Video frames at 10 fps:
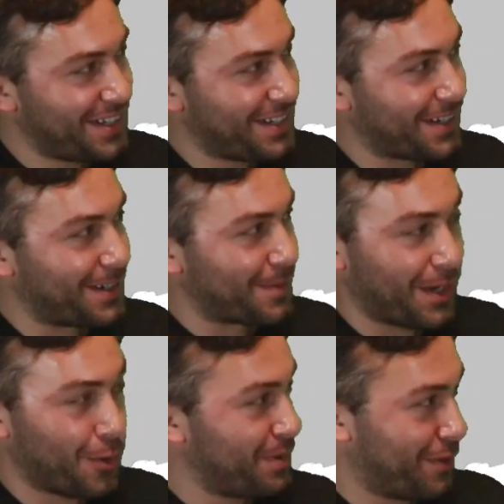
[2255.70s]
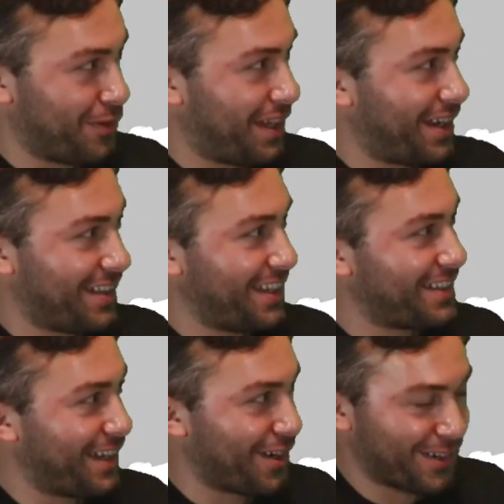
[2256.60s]
I hope they're related. I think
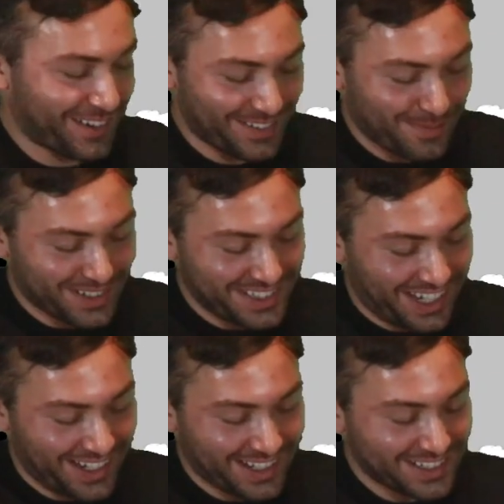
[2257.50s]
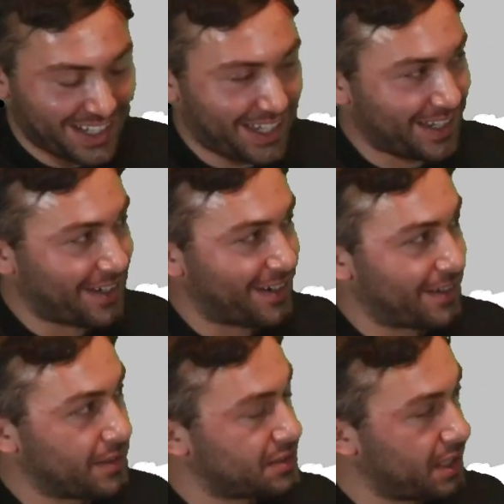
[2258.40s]
they are. But Dean is a
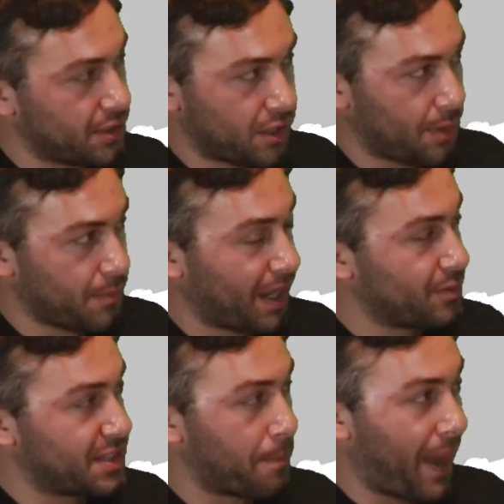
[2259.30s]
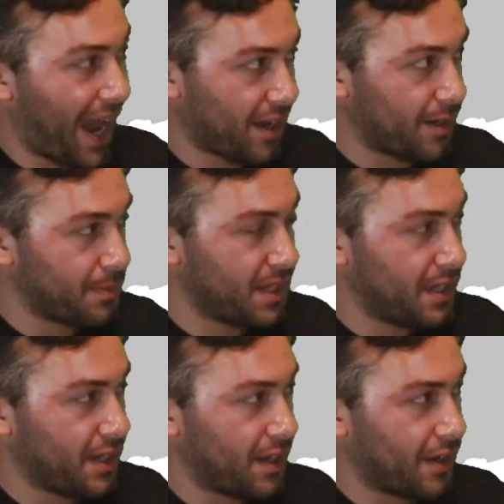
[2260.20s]
senior coming back. He was the backup
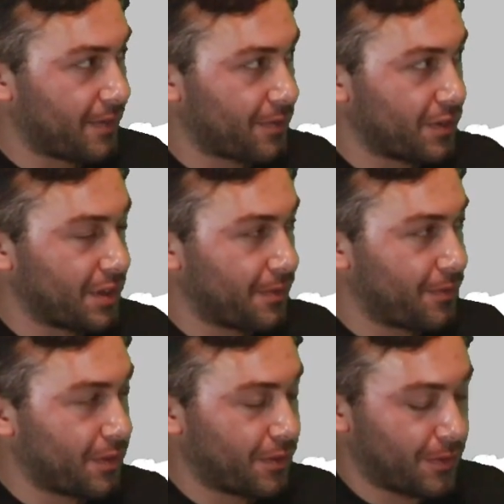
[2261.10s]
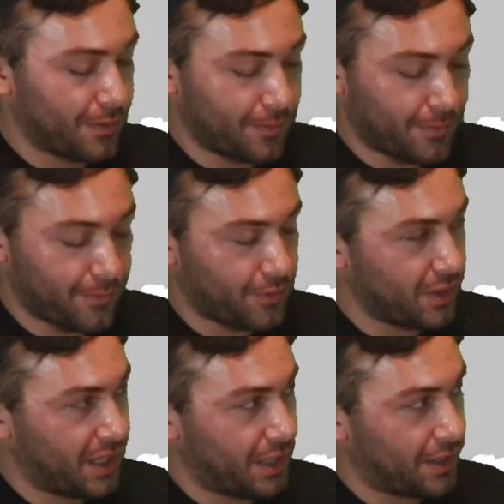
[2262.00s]
for
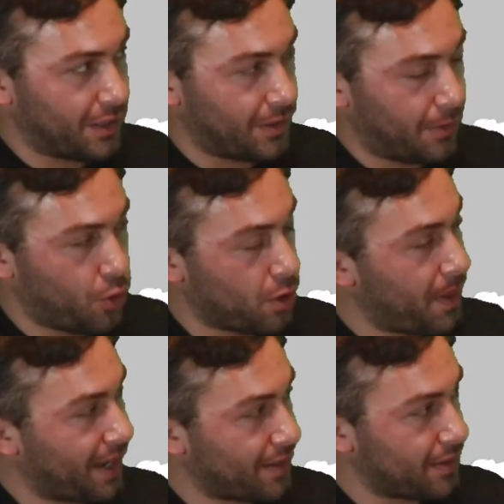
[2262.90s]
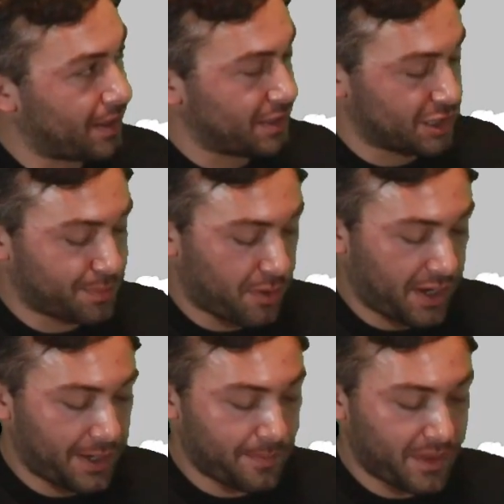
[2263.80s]
the quarterback in the
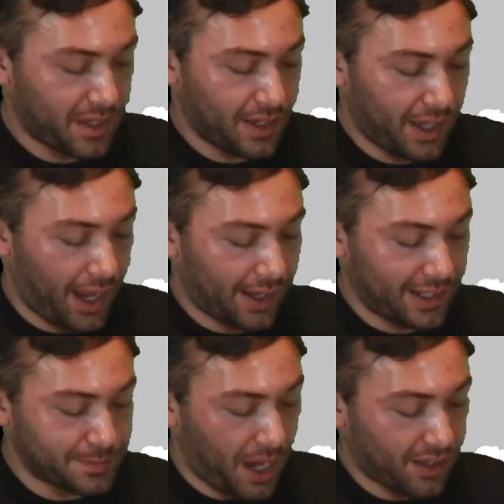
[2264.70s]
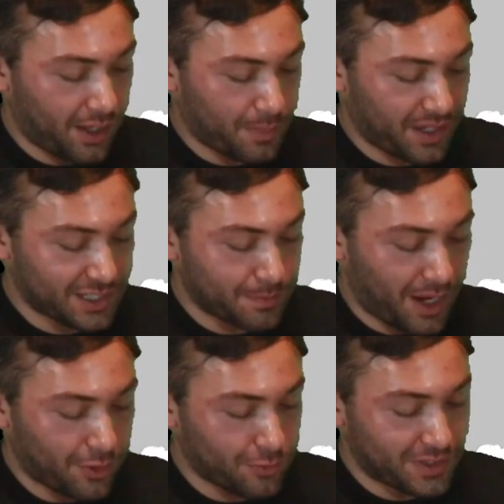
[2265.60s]
spring. And he's battling up against
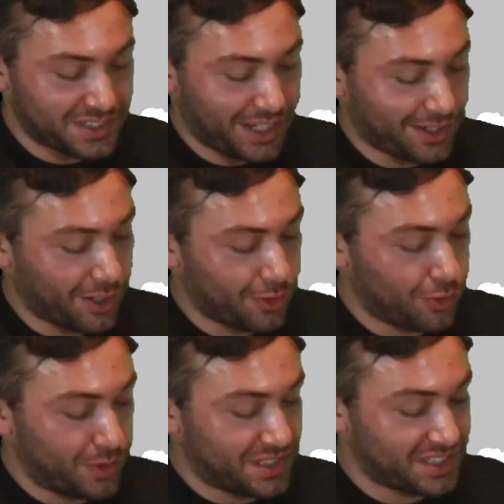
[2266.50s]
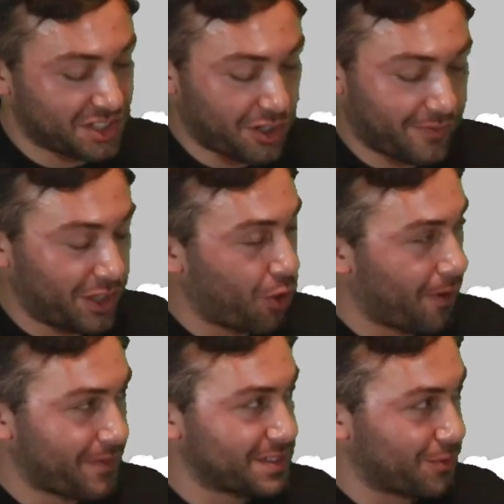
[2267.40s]
Michael Resigno, who is son of the
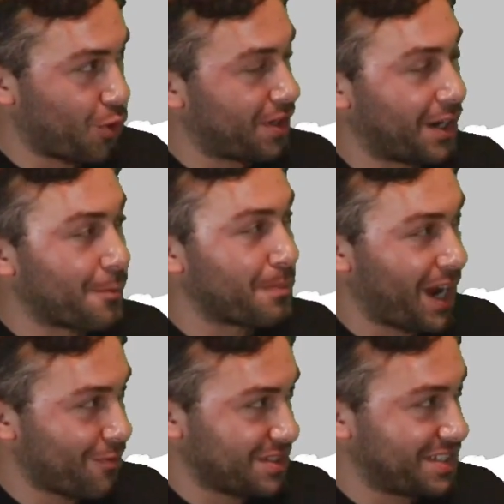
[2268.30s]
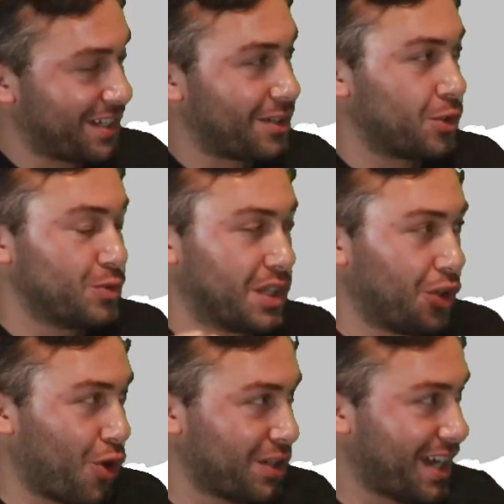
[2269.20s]
offensive coordinator, Mike Resigno, who's a
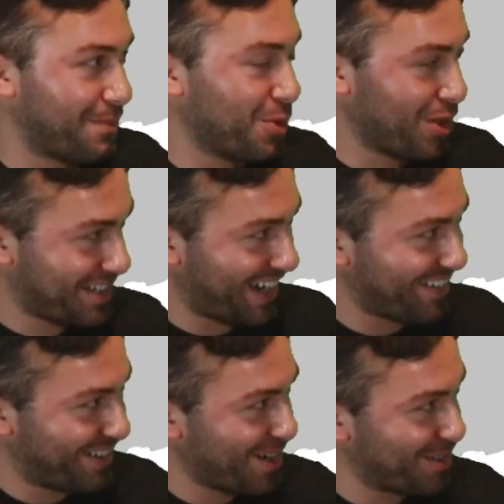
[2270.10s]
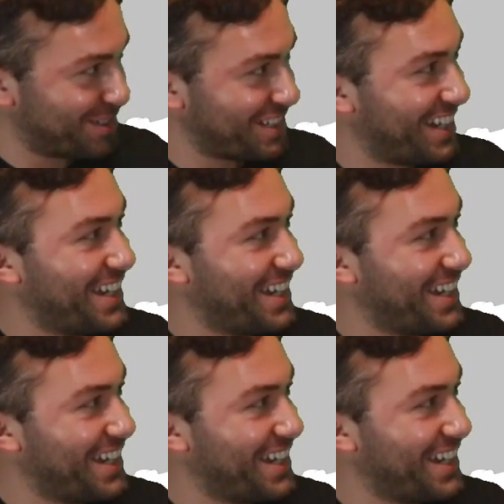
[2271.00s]
longtime Yorktown coach.